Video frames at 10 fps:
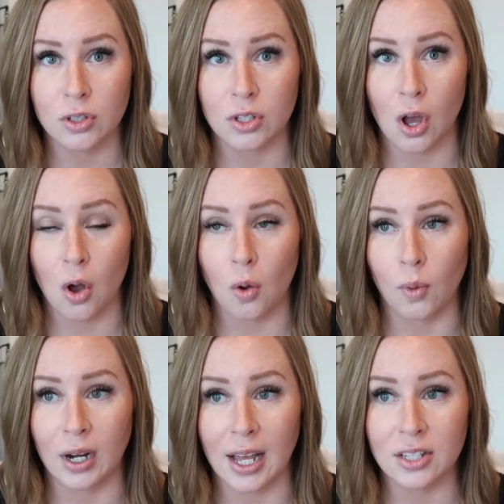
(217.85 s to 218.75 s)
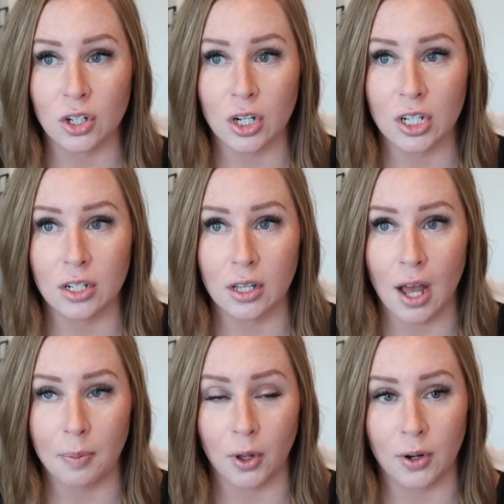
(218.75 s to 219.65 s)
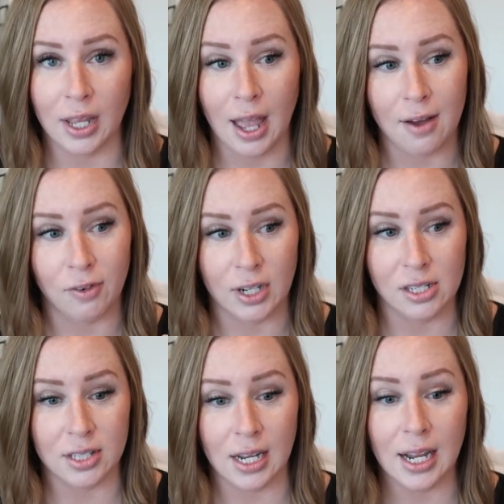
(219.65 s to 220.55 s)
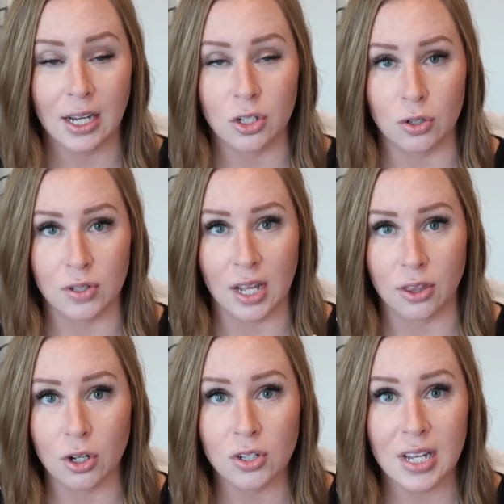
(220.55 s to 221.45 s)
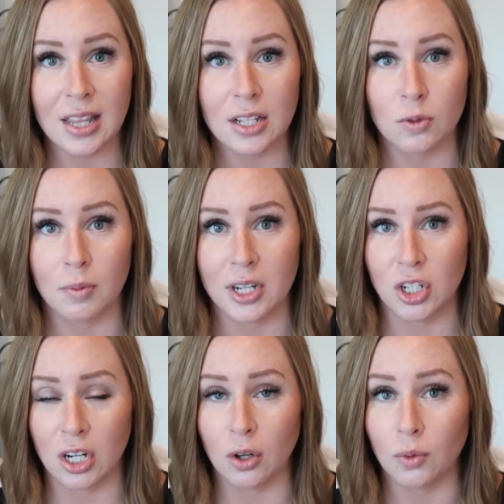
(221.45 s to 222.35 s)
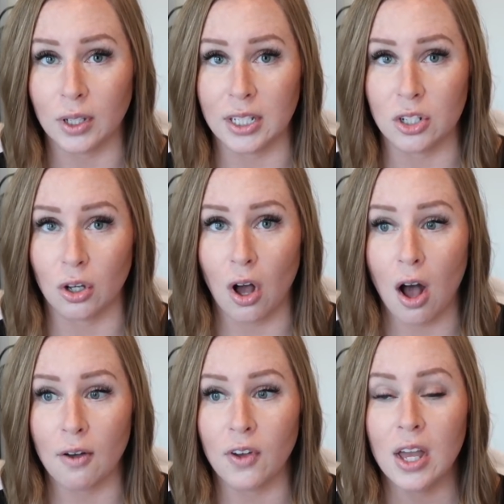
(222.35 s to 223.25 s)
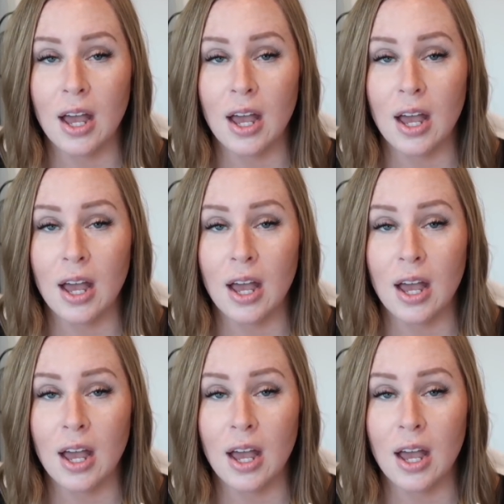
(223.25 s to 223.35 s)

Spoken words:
So when I started uploading every Sunday, Tuesday, Thursday, that's when my channel really took off.